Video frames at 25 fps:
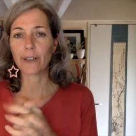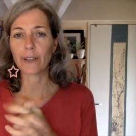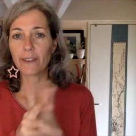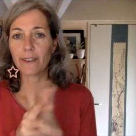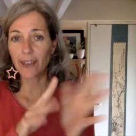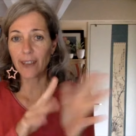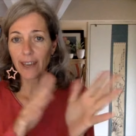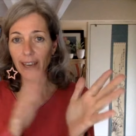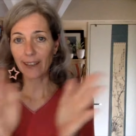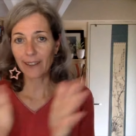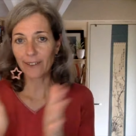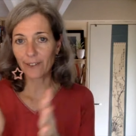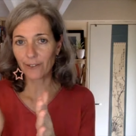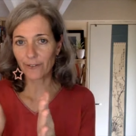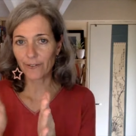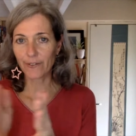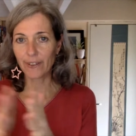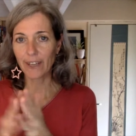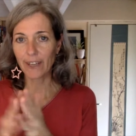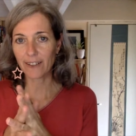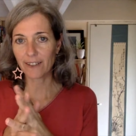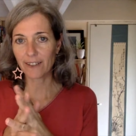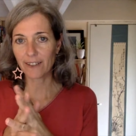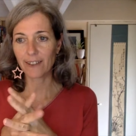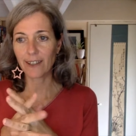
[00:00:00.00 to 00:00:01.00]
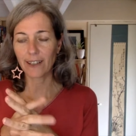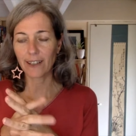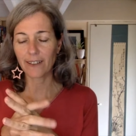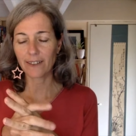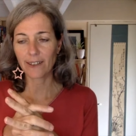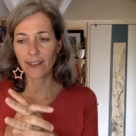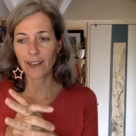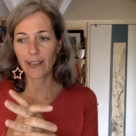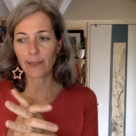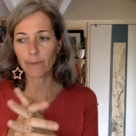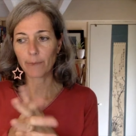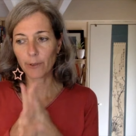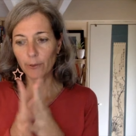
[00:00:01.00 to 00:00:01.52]
at the end of
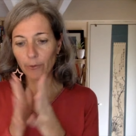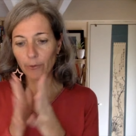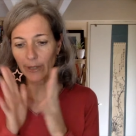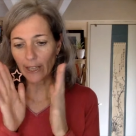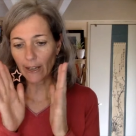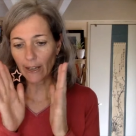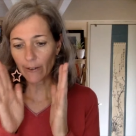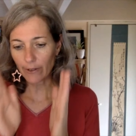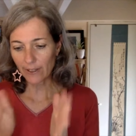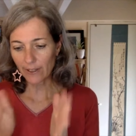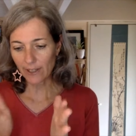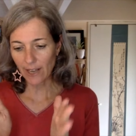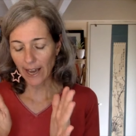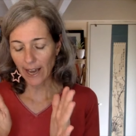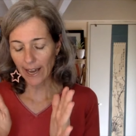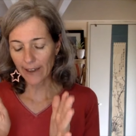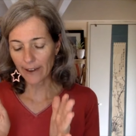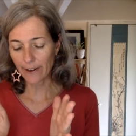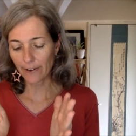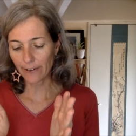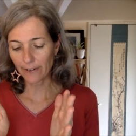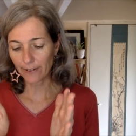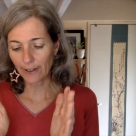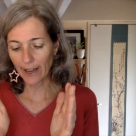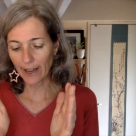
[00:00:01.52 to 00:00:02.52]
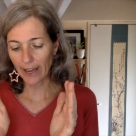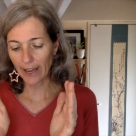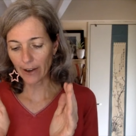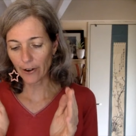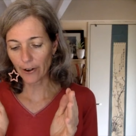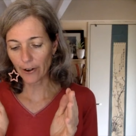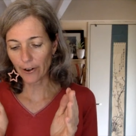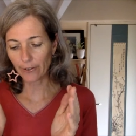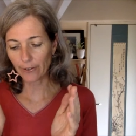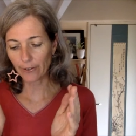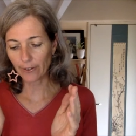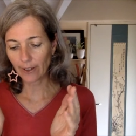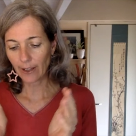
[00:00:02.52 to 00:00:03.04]
1998. But when I was hired, I
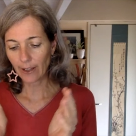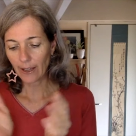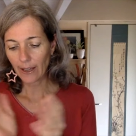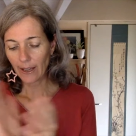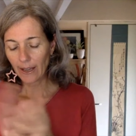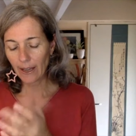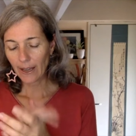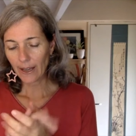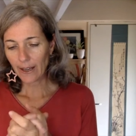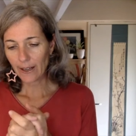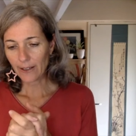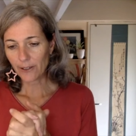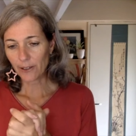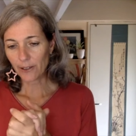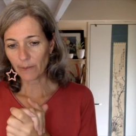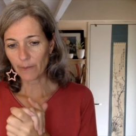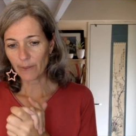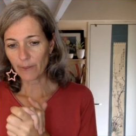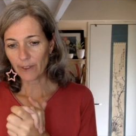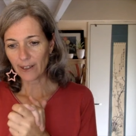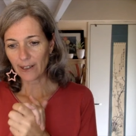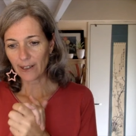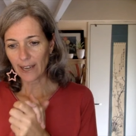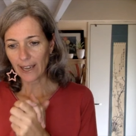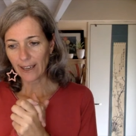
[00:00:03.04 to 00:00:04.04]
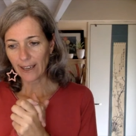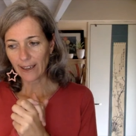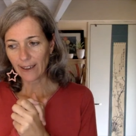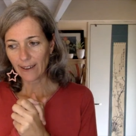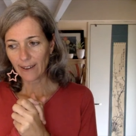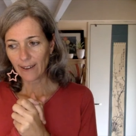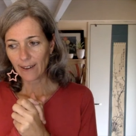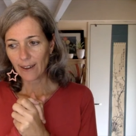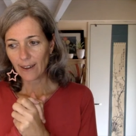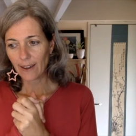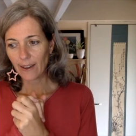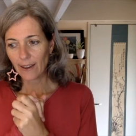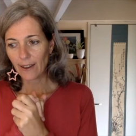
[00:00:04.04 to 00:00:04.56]
heard something like,
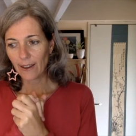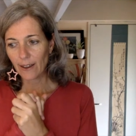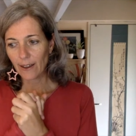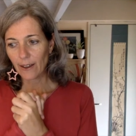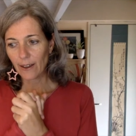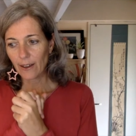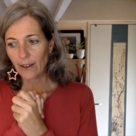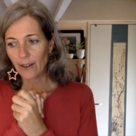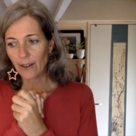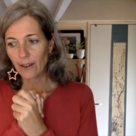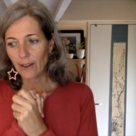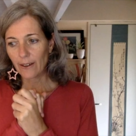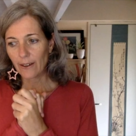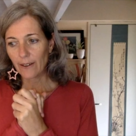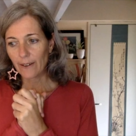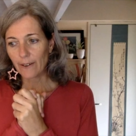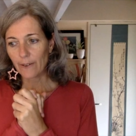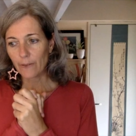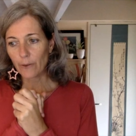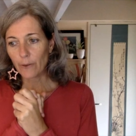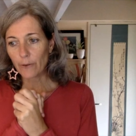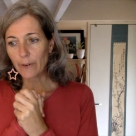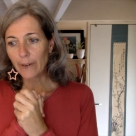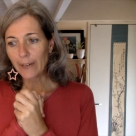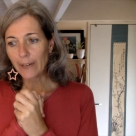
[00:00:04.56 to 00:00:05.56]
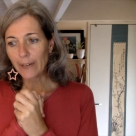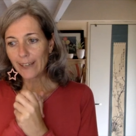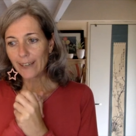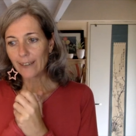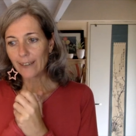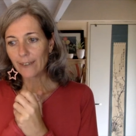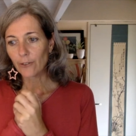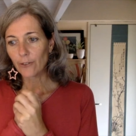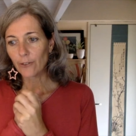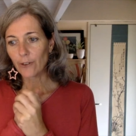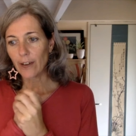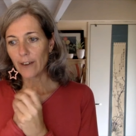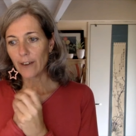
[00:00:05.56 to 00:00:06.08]
uh, "We're really
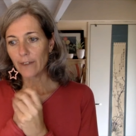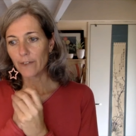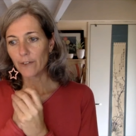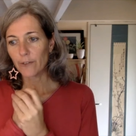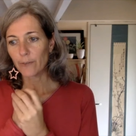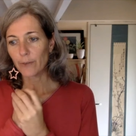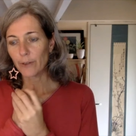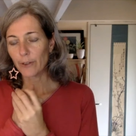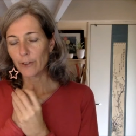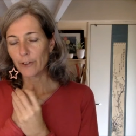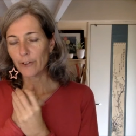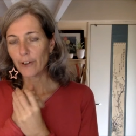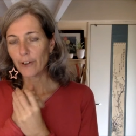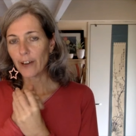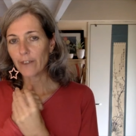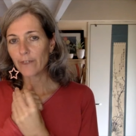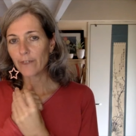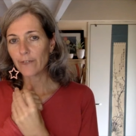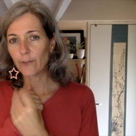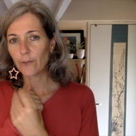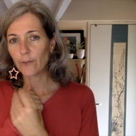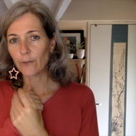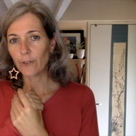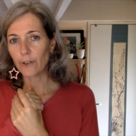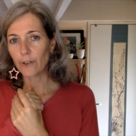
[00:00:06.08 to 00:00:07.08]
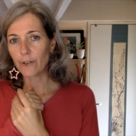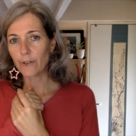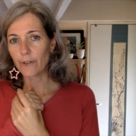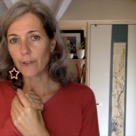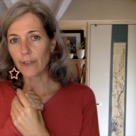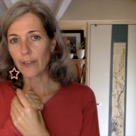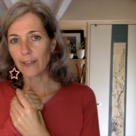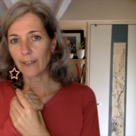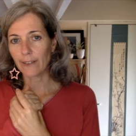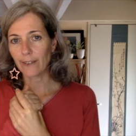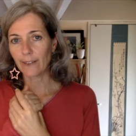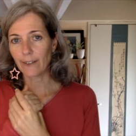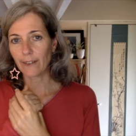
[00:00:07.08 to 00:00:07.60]
keen to have you, but you have to know
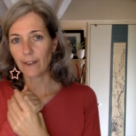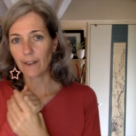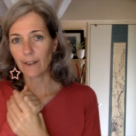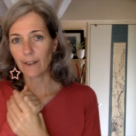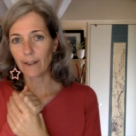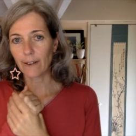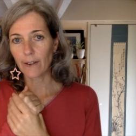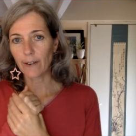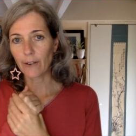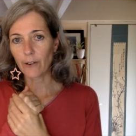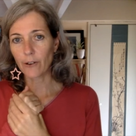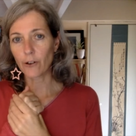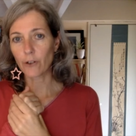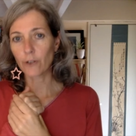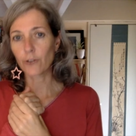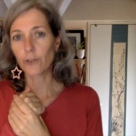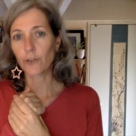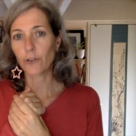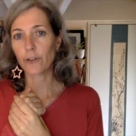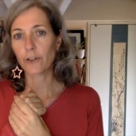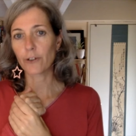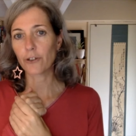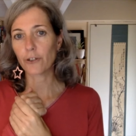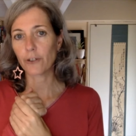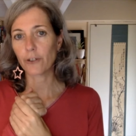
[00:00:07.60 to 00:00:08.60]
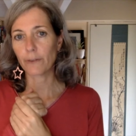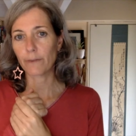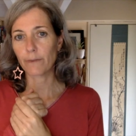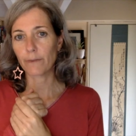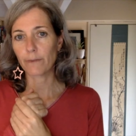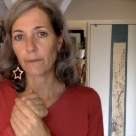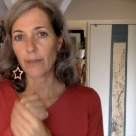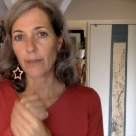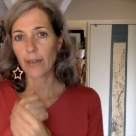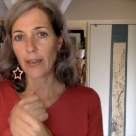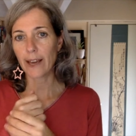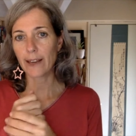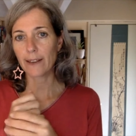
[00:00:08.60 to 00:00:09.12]
that uh, a
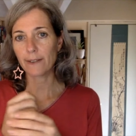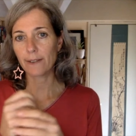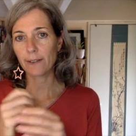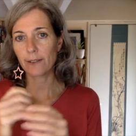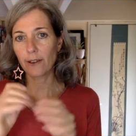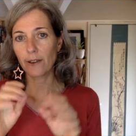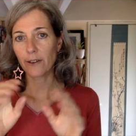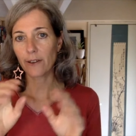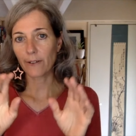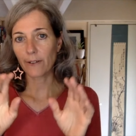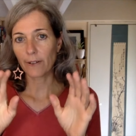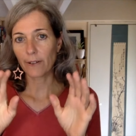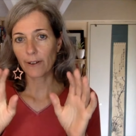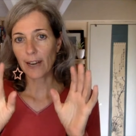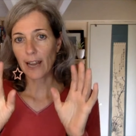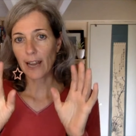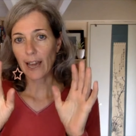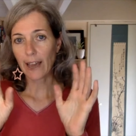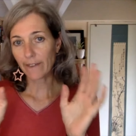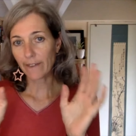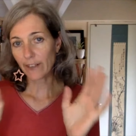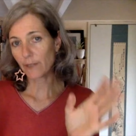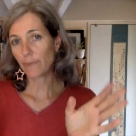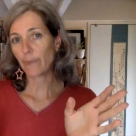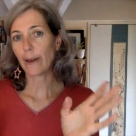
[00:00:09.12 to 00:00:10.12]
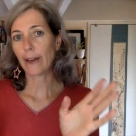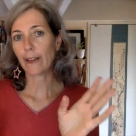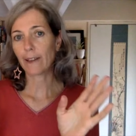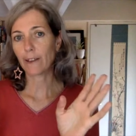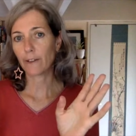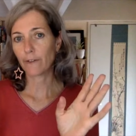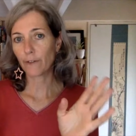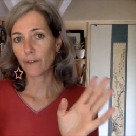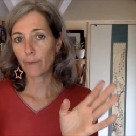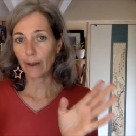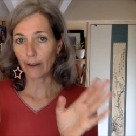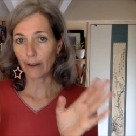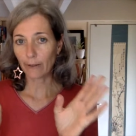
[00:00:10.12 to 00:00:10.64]
consortium has a lifespan
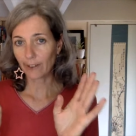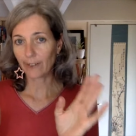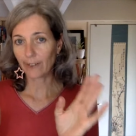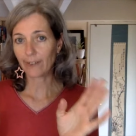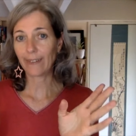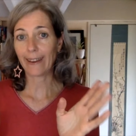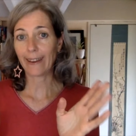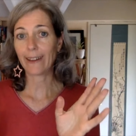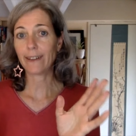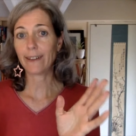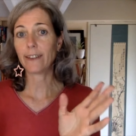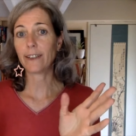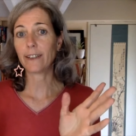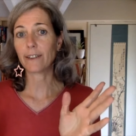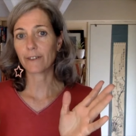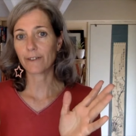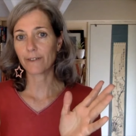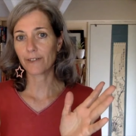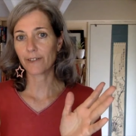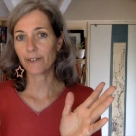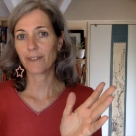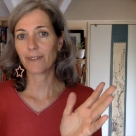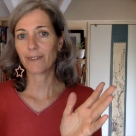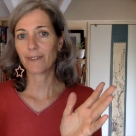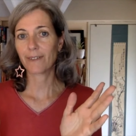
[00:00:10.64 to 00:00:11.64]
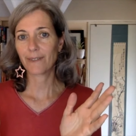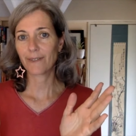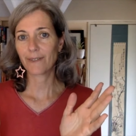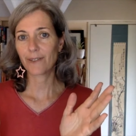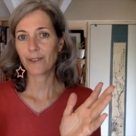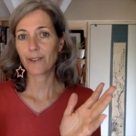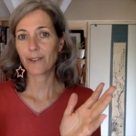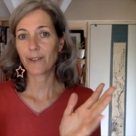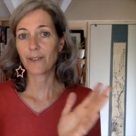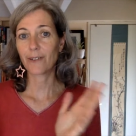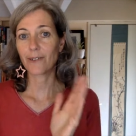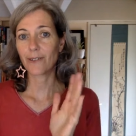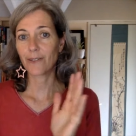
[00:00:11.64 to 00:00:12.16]
of about 10 years.
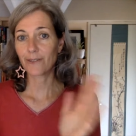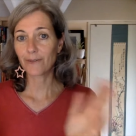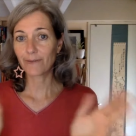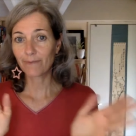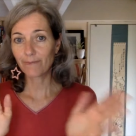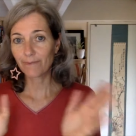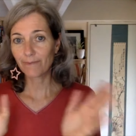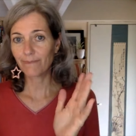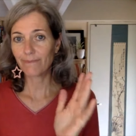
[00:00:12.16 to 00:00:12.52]
So,